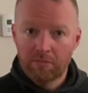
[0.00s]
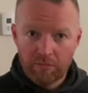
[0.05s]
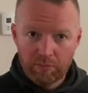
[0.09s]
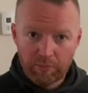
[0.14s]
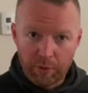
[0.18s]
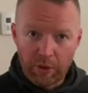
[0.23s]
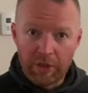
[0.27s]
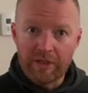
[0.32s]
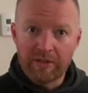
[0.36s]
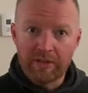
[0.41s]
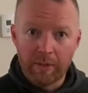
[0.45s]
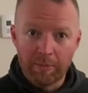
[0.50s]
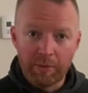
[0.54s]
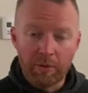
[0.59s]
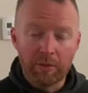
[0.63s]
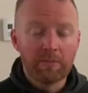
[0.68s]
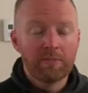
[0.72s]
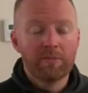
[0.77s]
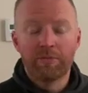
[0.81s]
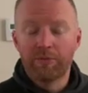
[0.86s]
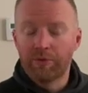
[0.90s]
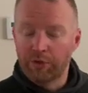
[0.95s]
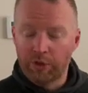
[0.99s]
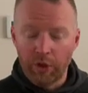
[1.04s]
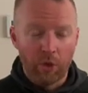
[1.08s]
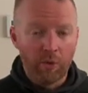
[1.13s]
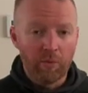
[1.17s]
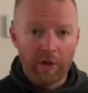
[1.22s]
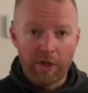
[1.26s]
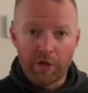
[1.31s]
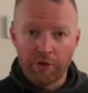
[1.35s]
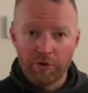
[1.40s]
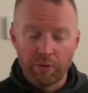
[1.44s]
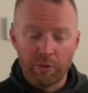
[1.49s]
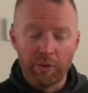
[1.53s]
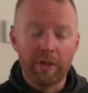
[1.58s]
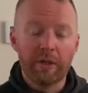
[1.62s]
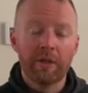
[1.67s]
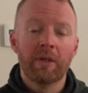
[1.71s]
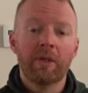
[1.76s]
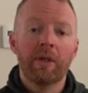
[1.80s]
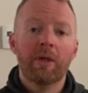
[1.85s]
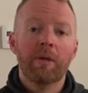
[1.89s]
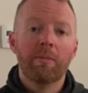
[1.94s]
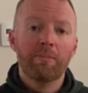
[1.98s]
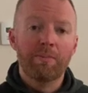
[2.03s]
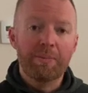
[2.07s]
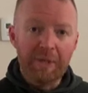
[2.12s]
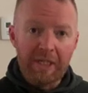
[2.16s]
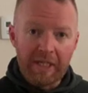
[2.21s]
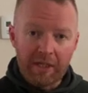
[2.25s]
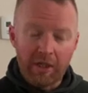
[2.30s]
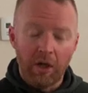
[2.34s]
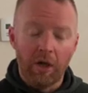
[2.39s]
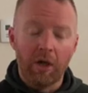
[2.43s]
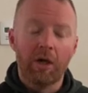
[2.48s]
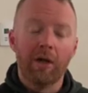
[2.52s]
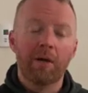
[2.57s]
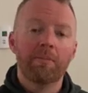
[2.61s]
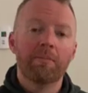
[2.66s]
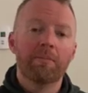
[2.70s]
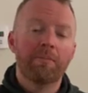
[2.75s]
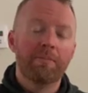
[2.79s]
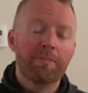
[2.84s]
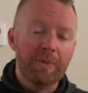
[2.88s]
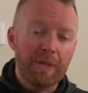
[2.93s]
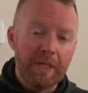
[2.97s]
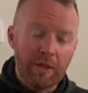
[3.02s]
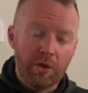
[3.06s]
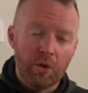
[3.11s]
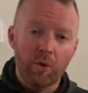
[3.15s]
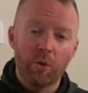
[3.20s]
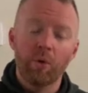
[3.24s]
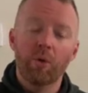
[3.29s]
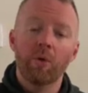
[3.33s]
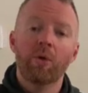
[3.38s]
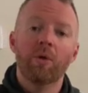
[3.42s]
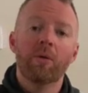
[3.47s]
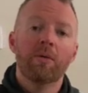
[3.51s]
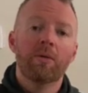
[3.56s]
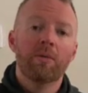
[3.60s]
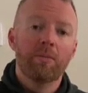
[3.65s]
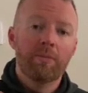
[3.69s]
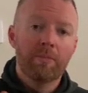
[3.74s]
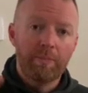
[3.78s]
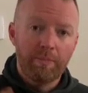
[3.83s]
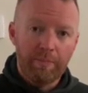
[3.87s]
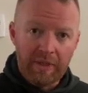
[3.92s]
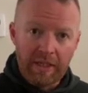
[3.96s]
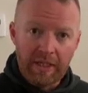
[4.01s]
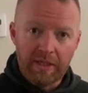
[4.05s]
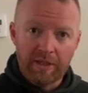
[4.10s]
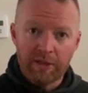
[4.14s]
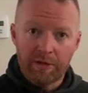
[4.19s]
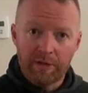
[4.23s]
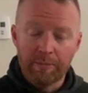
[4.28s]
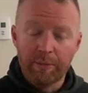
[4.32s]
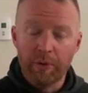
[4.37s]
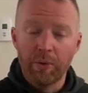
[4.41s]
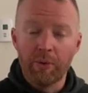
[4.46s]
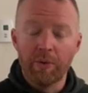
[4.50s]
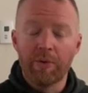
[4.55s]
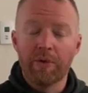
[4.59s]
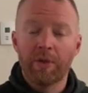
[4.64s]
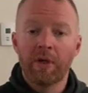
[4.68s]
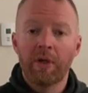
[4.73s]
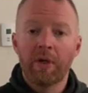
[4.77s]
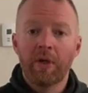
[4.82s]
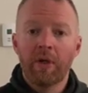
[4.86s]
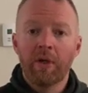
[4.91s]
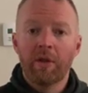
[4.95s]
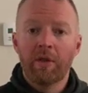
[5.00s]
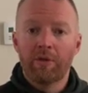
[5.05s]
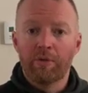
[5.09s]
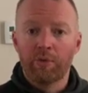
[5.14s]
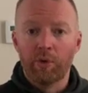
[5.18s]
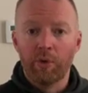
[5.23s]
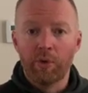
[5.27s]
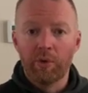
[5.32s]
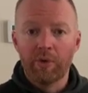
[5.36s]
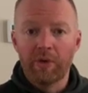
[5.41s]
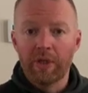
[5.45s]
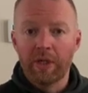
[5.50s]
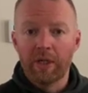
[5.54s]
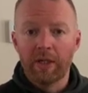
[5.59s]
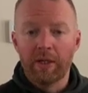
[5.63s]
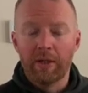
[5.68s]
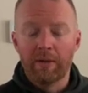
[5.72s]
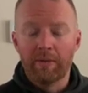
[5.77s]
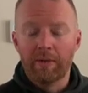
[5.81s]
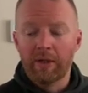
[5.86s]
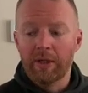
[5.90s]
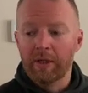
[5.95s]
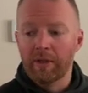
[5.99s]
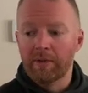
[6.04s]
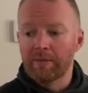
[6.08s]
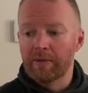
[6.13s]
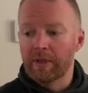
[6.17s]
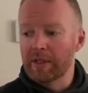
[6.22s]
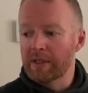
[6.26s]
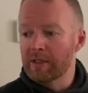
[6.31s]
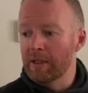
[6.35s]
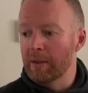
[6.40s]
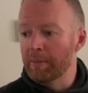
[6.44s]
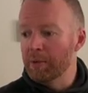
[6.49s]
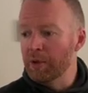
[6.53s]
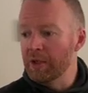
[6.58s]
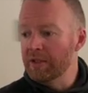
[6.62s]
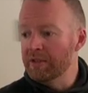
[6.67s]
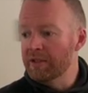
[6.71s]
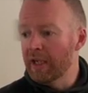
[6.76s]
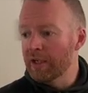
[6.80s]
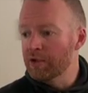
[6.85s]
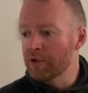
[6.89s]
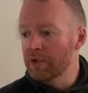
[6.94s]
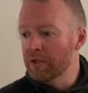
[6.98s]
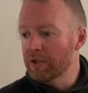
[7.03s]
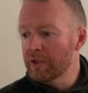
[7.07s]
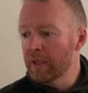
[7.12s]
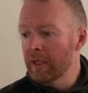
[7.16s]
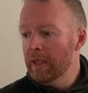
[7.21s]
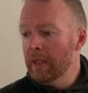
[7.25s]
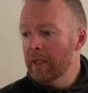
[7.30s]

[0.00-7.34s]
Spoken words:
Pretty simple. Don't rush through it. Be calm, be cool, be smooth through the slippery sections.